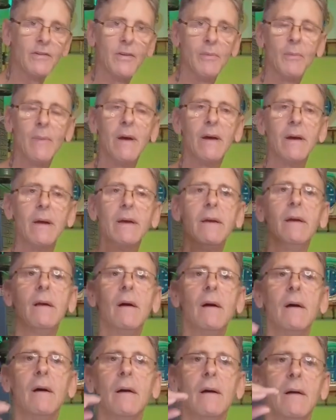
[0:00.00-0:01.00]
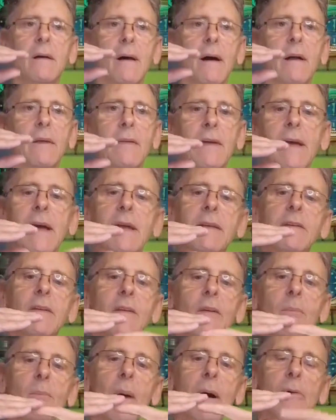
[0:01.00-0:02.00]
to me at the end of
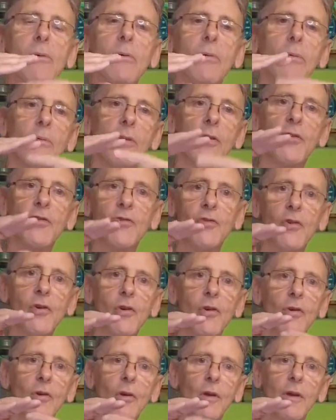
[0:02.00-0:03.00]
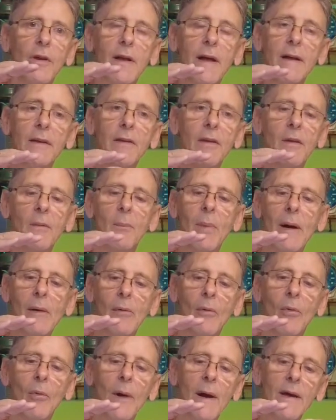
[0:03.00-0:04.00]
the barrel, the circle at the end of the
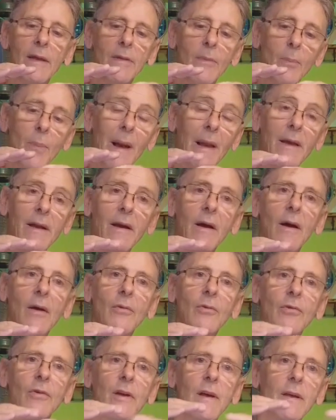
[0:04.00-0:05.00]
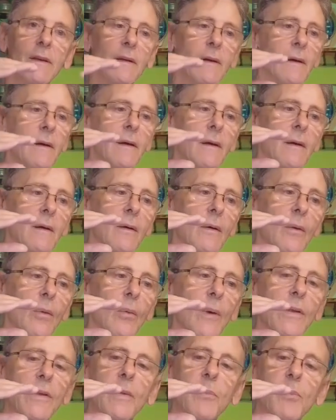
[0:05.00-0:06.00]
barrel where the pellet goes in,
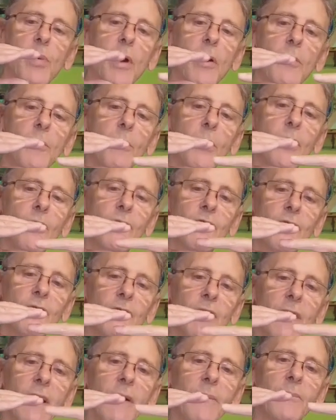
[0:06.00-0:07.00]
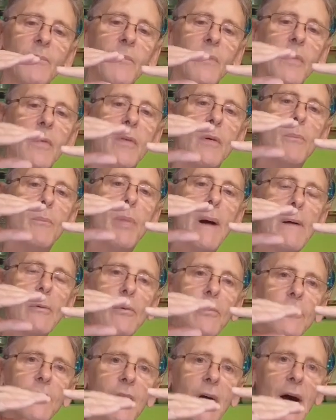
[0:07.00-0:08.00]
when the probe pushes it, the
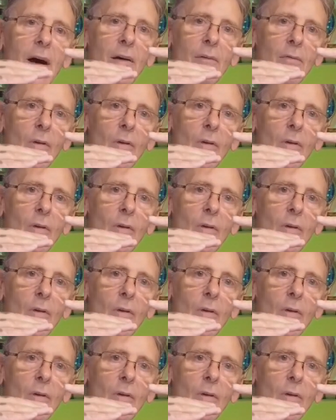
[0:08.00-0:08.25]
barrel's out of